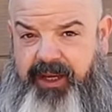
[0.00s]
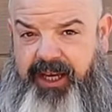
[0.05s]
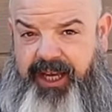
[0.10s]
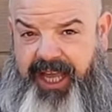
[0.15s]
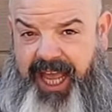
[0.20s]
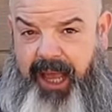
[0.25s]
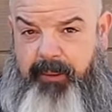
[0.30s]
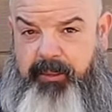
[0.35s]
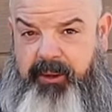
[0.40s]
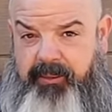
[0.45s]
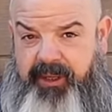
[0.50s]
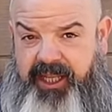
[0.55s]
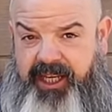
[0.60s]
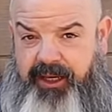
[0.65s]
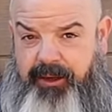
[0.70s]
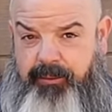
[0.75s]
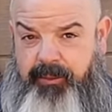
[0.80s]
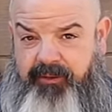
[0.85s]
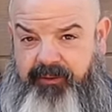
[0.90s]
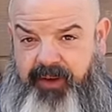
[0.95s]
a, happy
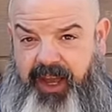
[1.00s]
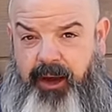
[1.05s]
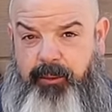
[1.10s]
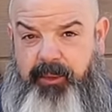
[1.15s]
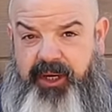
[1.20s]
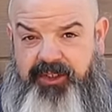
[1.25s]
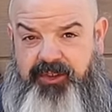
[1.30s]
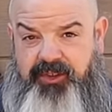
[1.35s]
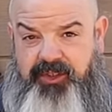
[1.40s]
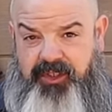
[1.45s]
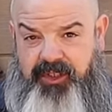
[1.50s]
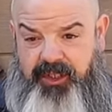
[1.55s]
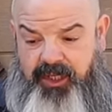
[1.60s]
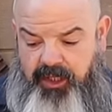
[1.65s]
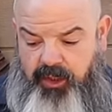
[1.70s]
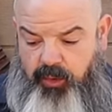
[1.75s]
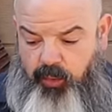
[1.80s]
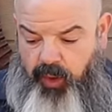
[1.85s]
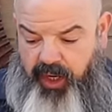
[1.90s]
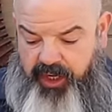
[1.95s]
medium of how much
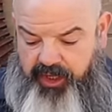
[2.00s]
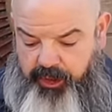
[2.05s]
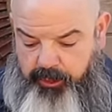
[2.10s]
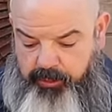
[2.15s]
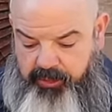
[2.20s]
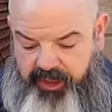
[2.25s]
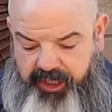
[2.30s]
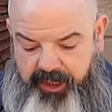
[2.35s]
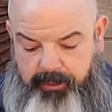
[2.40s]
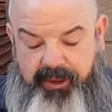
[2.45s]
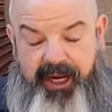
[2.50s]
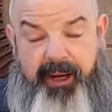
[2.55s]
water to put in.